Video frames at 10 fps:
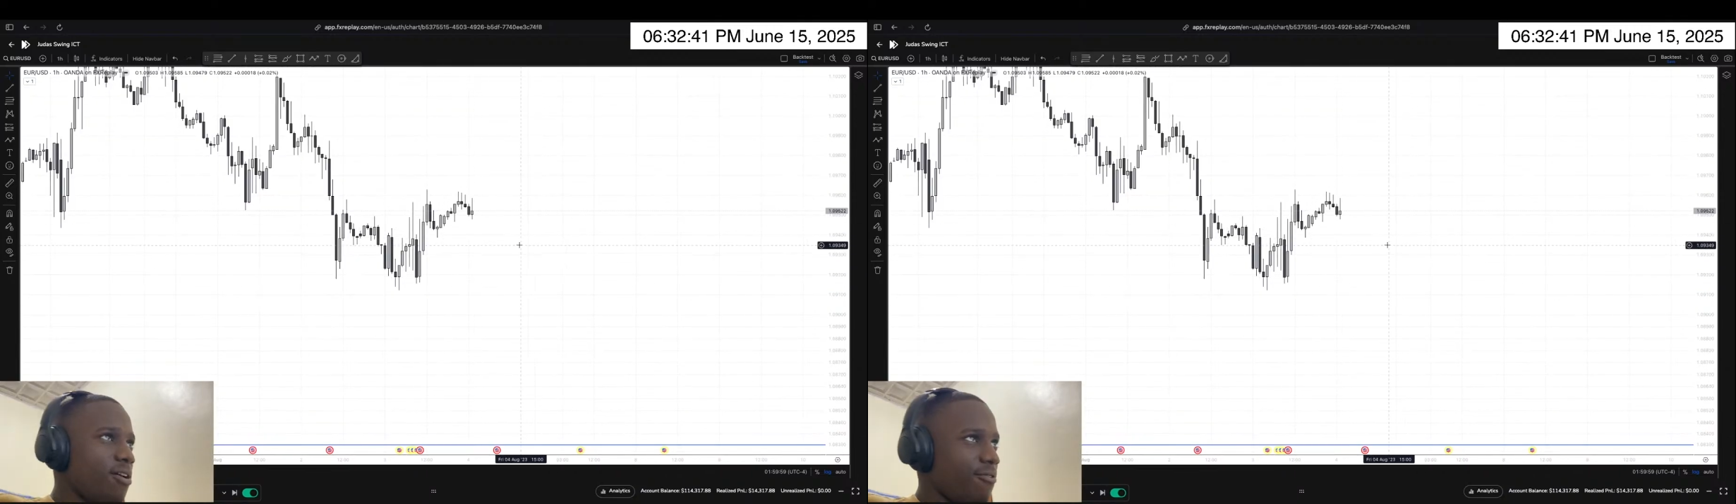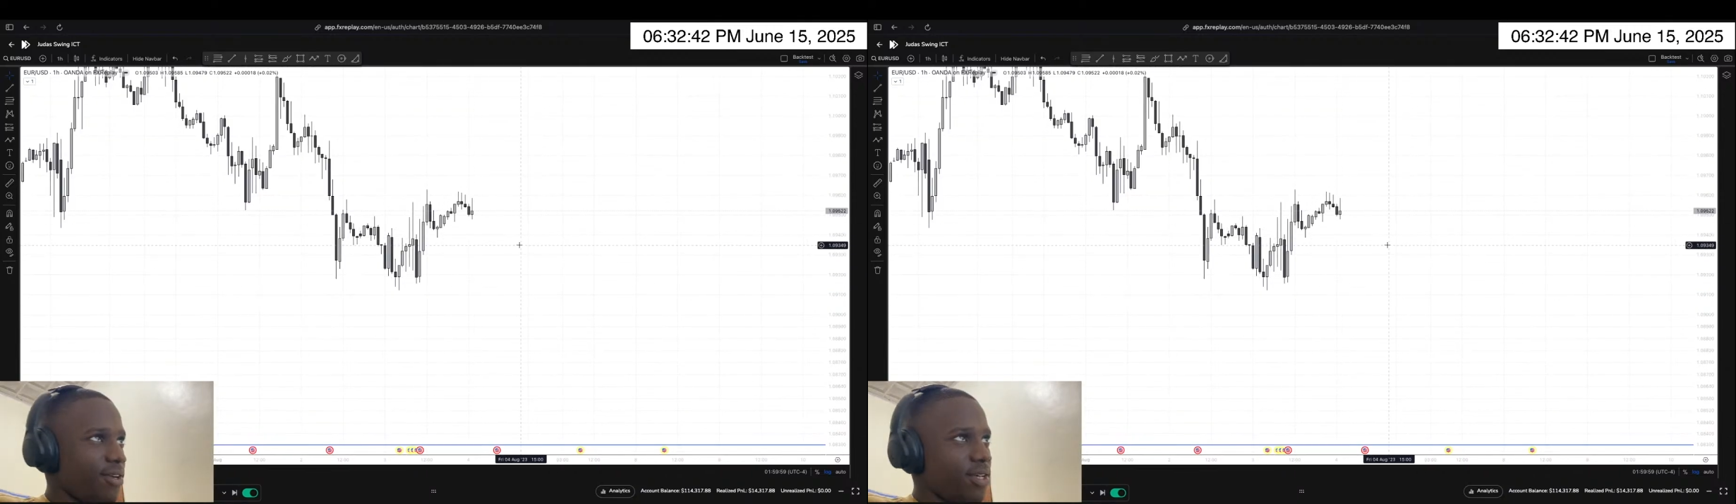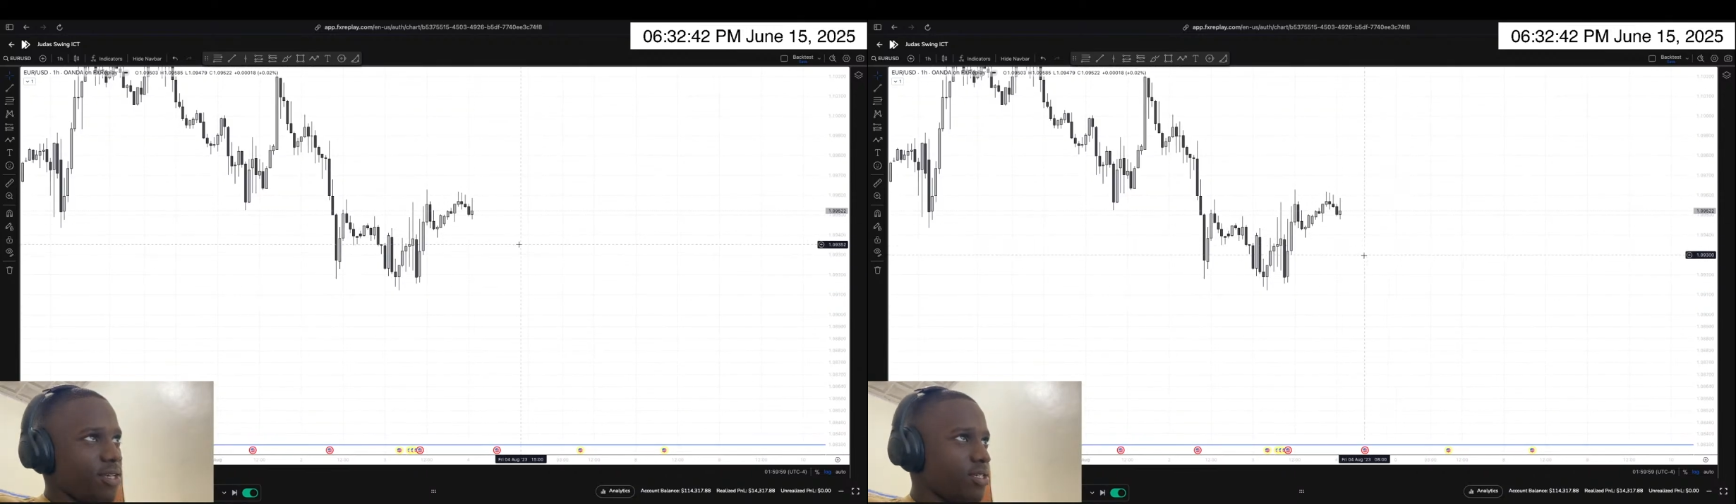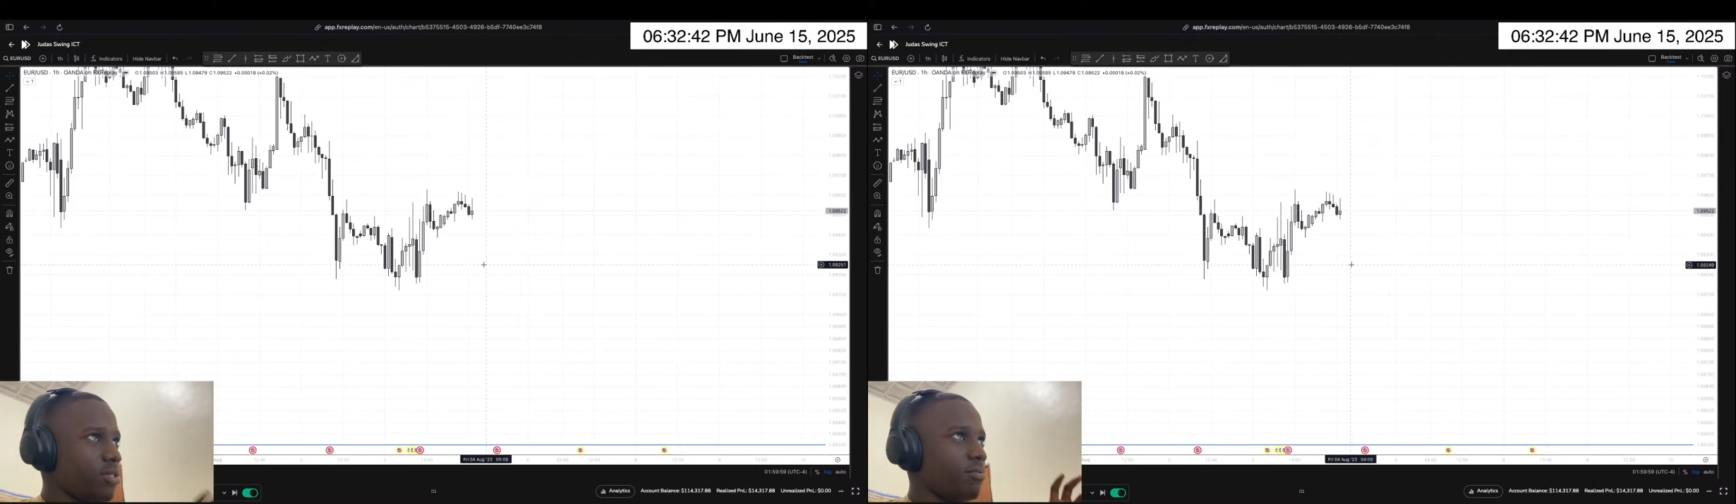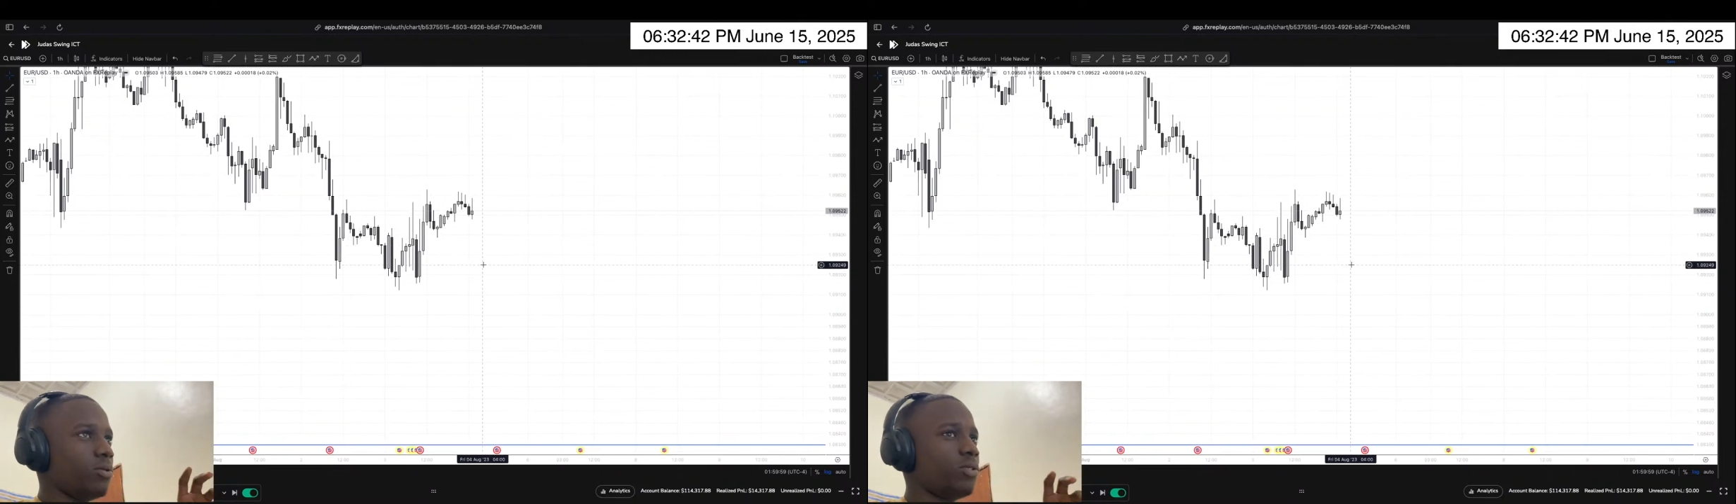Friday is
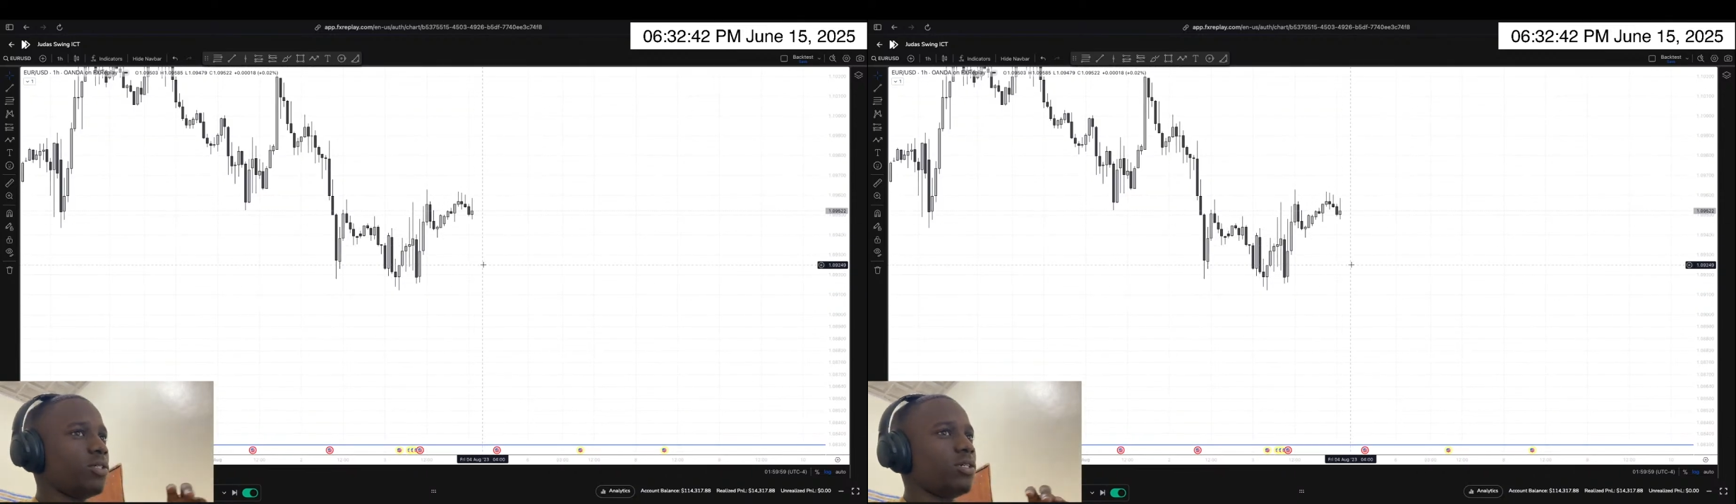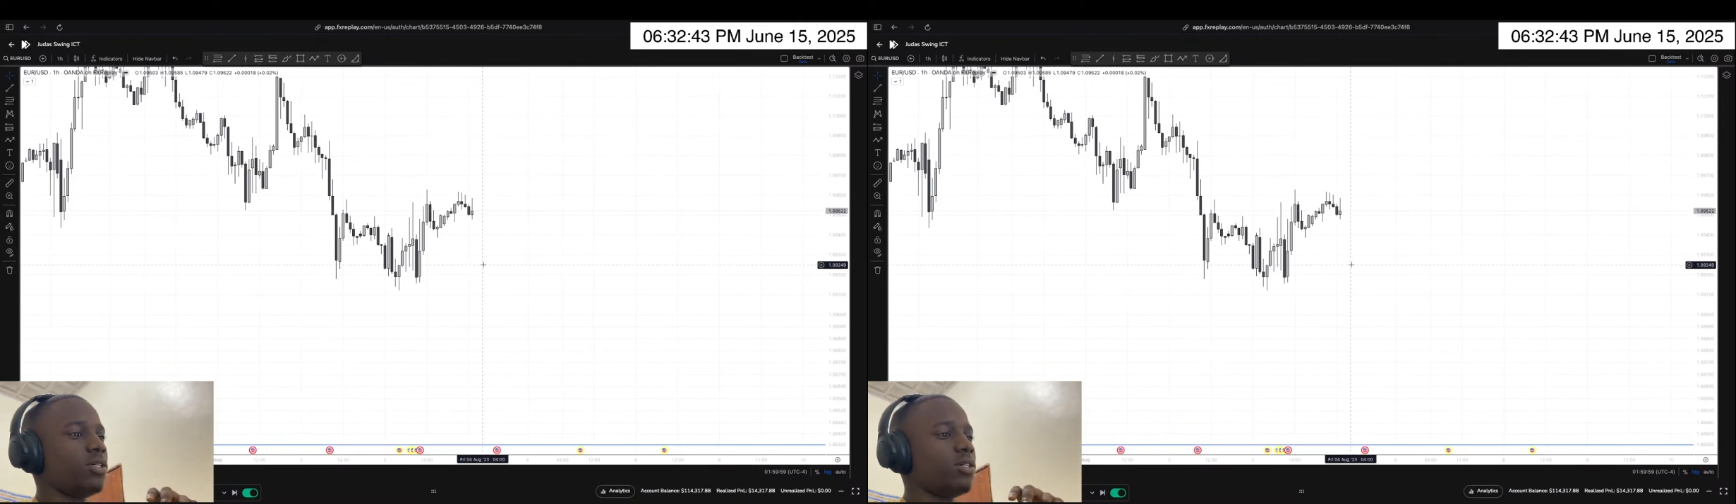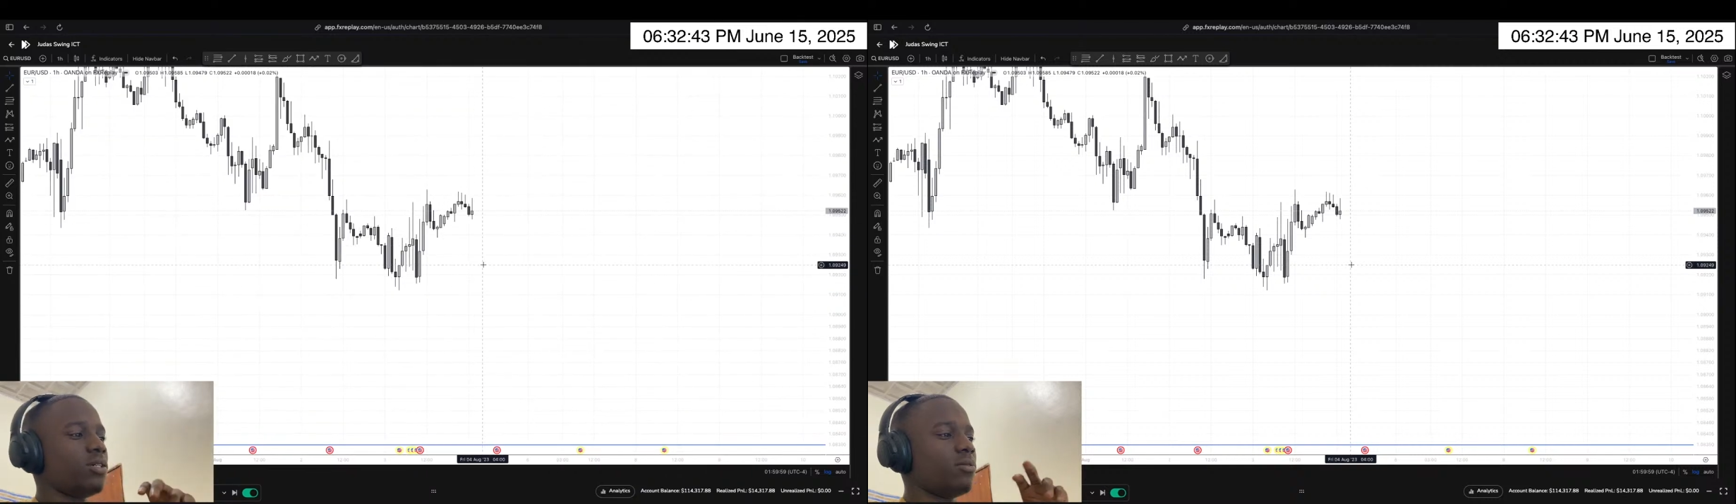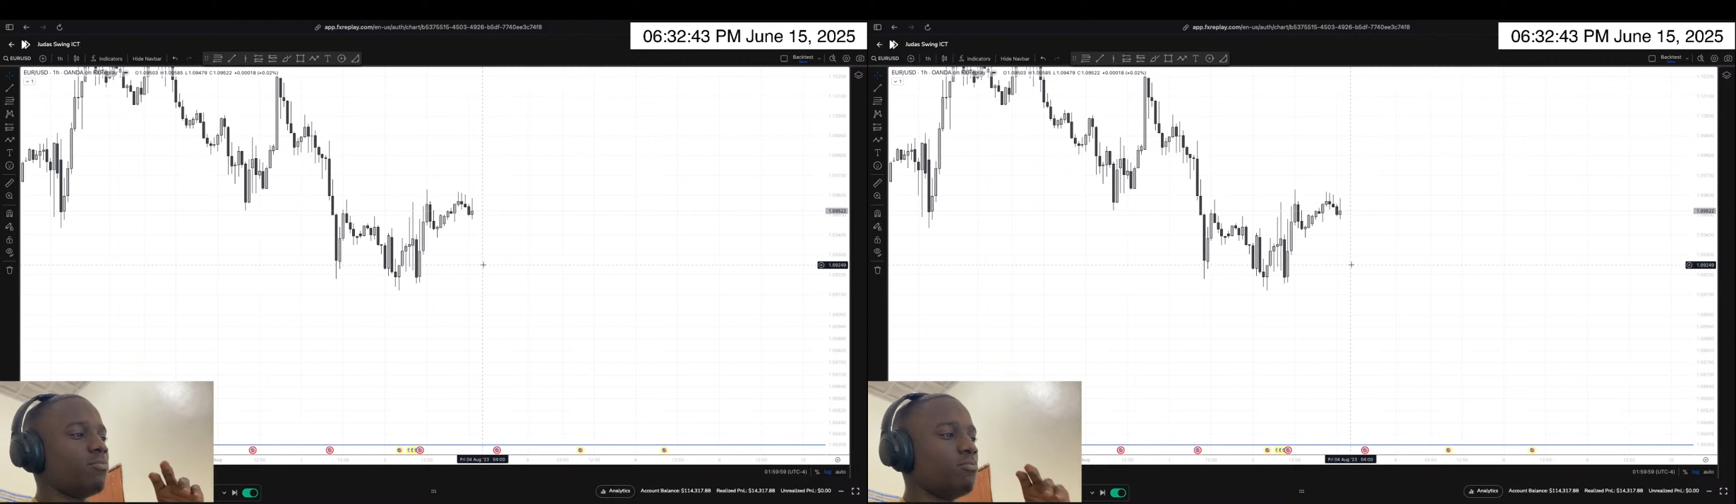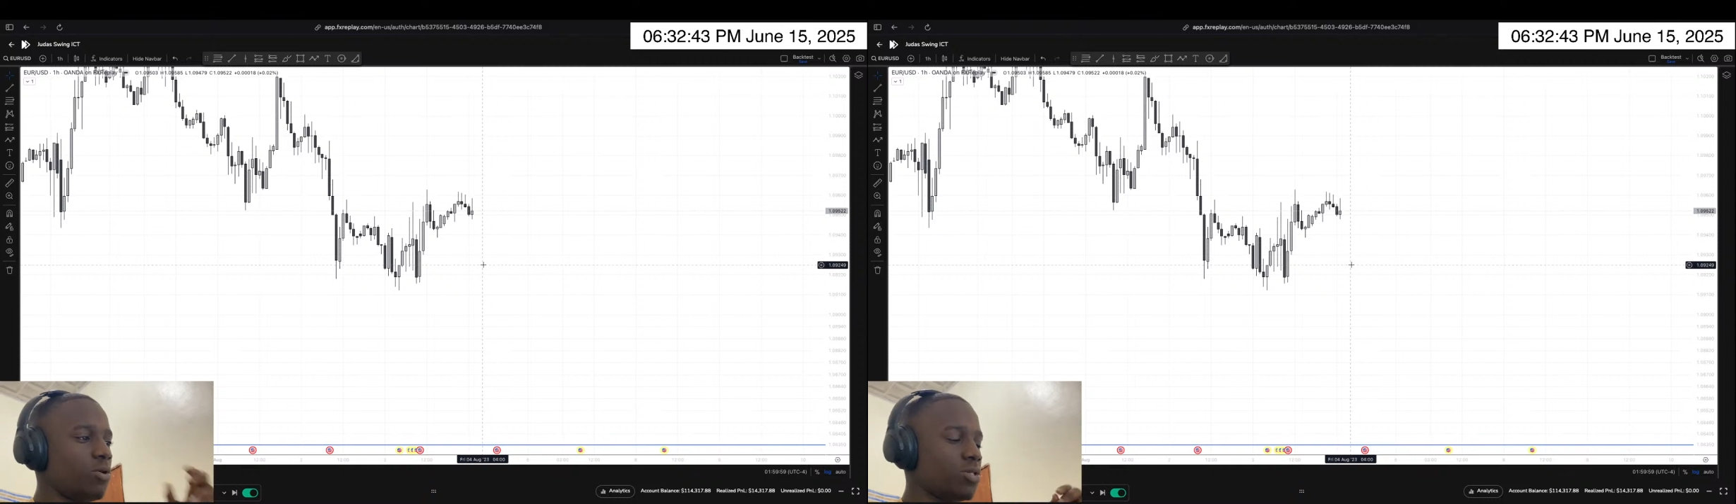about
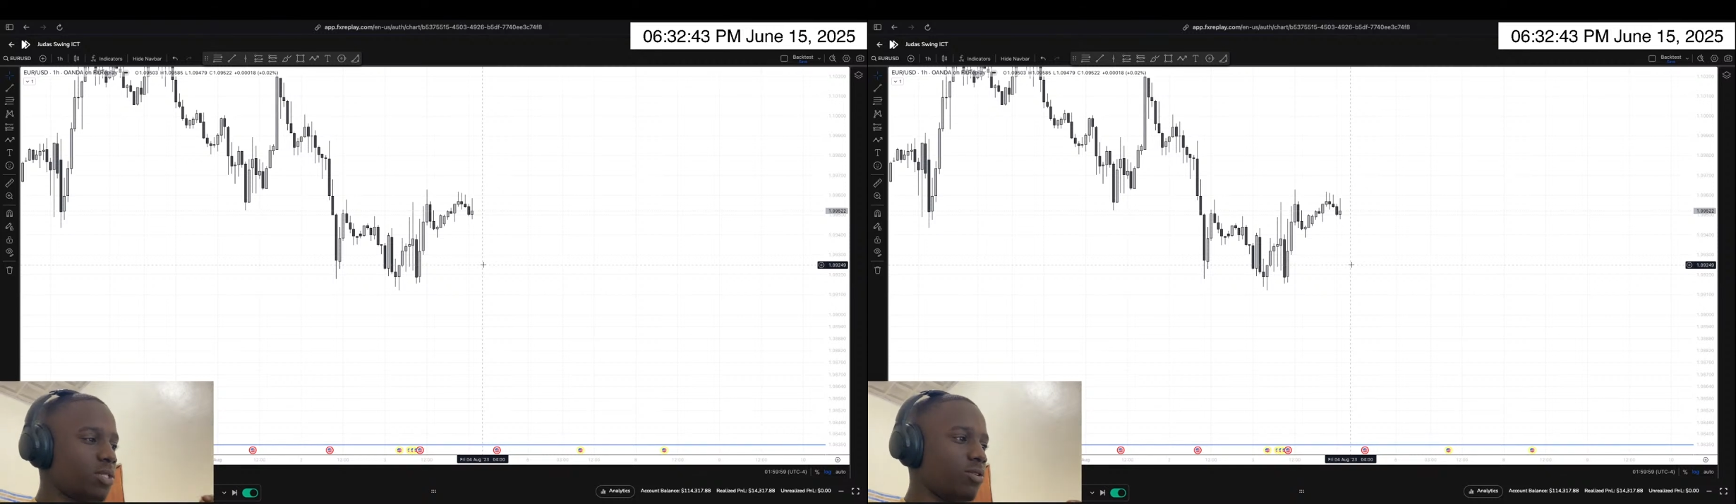most